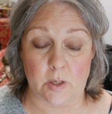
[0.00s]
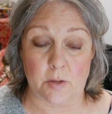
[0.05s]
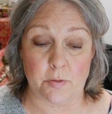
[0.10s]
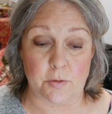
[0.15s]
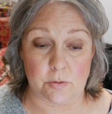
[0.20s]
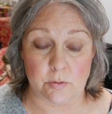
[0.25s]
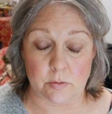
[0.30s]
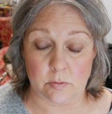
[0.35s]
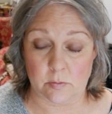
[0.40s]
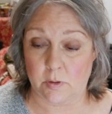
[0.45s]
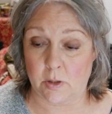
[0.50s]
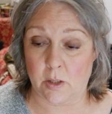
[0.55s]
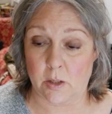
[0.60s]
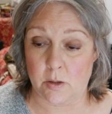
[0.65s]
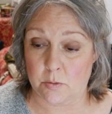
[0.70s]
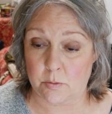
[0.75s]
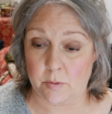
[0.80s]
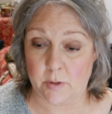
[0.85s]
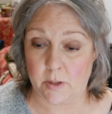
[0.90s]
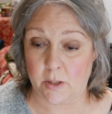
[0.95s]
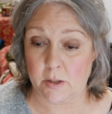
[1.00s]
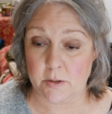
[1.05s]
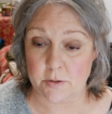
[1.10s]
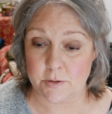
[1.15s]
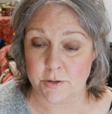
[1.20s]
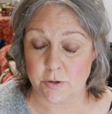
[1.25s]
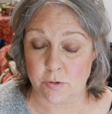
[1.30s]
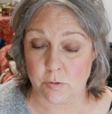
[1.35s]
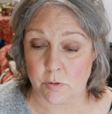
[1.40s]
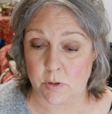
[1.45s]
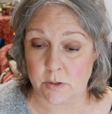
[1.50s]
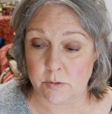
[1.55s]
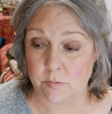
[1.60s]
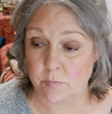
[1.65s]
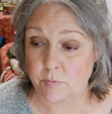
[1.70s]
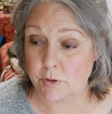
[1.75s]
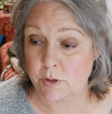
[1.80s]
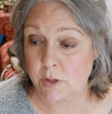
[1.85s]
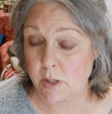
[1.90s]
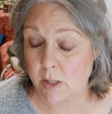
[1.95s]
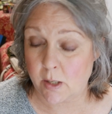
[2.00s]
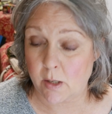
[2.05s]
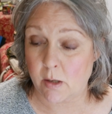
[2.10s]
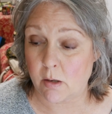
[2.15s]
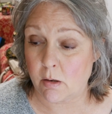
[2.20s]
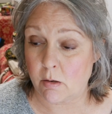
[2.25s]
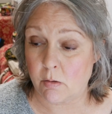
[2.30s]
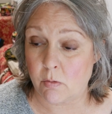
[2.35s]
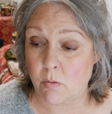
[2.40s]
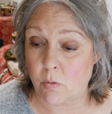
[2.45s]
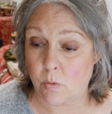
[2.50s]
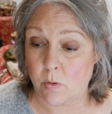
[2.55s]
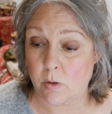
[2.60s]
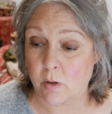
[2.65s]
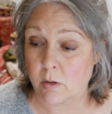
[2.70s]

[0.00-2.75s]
another, you know, an extra chair,